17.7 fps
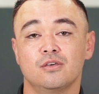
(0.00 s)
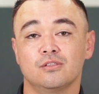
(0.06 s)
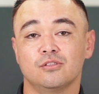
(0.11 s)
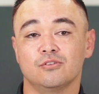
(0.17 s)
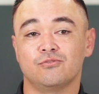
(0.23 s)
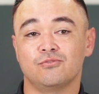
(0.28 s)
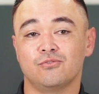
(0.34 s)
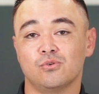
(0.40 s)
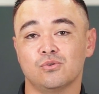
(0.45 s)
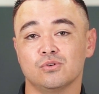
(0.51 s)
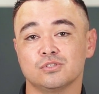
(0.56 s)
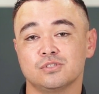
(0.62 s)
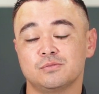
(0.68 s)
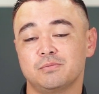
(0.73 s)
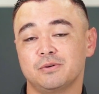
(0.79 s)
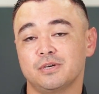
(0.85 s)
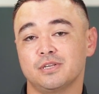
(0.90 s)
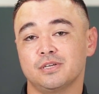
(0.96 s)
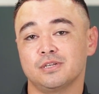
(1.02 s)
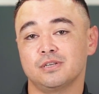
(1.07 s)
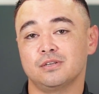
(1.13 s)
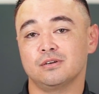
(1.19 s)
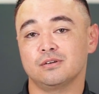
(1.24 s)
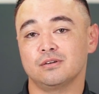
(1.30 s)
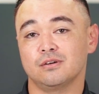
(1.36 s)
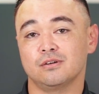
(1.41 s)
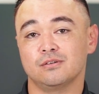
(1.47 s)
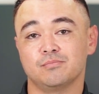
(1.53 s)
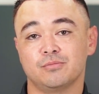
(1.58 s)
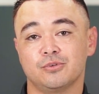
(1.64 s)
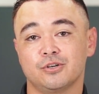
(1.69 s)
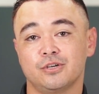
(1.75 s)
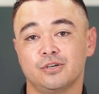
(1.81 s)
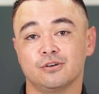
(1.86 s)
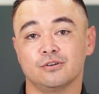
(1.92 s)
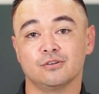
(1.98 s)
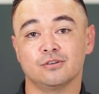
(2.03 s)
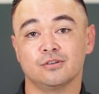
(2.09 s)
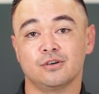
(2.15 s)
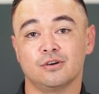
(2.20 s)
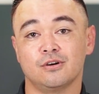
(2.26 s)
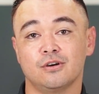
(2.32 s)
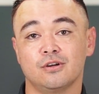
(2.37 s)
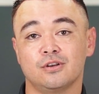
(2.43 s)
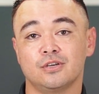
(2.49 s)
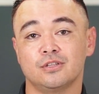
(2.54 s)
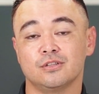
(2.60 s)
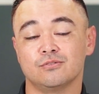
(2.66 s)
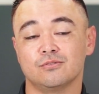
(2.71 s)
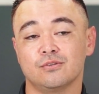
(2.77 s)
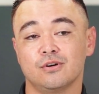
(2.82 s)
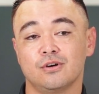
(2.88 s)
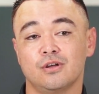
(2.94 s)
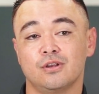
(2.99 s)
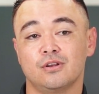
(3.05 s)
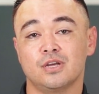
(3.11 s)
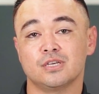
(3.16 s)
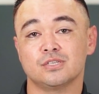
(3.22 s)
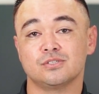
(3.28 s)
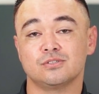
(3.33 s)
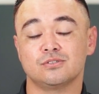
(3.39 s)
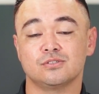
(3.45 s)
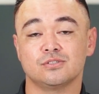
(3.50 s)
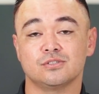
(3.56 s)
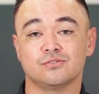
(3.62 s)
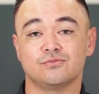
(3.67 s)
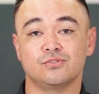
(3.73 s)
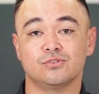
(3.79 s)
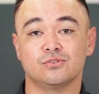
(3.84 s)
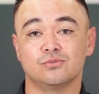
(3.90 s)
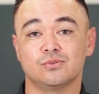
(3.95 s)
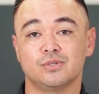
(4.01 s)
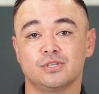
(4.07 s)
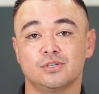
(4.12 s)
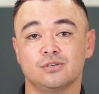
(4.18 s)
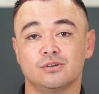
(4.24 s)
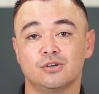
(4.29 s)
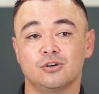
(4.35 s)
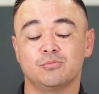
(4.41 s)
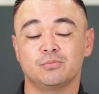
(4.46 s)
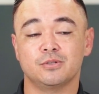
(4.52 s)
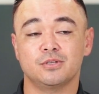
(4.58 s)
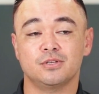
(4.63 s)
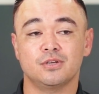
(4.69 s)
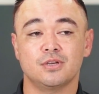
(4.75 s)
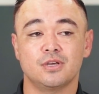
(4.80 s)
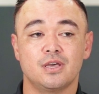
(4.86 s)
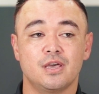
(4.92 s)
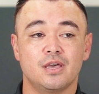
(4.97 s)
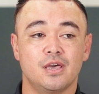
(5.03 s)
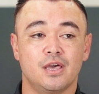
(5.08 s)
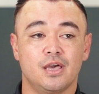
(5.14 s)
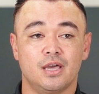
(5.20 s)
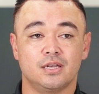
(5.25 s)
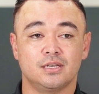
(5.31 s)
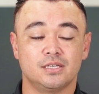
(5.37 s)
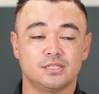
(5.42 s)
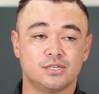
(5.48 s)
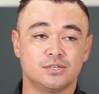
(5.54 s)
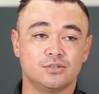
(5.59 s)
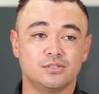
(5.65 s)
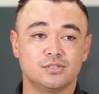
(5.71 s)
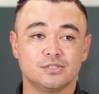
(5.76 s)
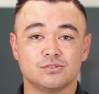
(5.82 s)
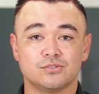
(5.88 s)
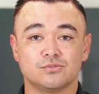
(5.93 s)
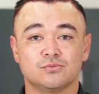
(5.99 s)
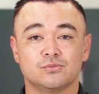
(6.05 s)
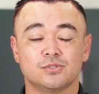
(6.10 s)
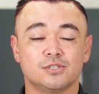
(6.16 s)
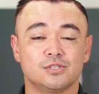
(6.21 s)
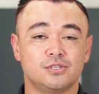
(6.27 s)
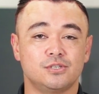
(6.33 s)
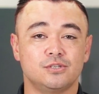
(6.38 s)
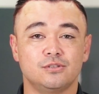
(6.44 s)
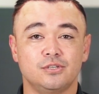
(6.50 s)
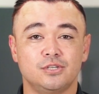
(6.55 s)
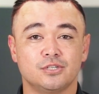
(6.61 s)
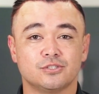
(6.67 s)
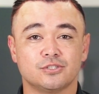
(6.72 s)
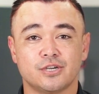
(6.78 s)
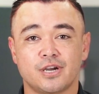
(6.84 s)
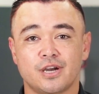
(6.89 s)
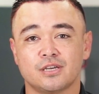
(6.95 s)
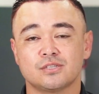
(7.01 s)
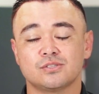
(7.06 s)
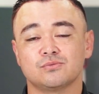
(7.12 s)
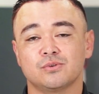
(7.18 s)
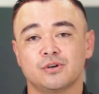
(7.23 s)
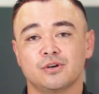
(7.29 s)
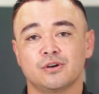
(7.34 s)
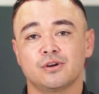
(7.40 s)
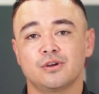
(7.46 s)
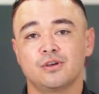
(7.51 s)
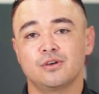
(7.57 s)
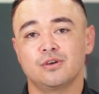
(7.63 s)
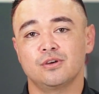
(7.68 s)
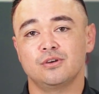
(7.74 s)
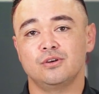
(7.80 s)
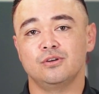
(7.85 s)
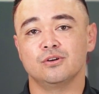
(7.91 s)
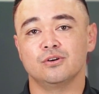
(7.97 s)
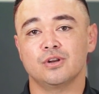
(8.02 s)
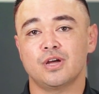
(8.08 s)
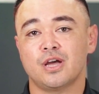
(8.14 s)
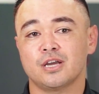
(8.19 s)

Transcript: the Fords pitted pretty early on in the run as soon as the fuel window opened. And Daytona is one of the unique tracks where you don't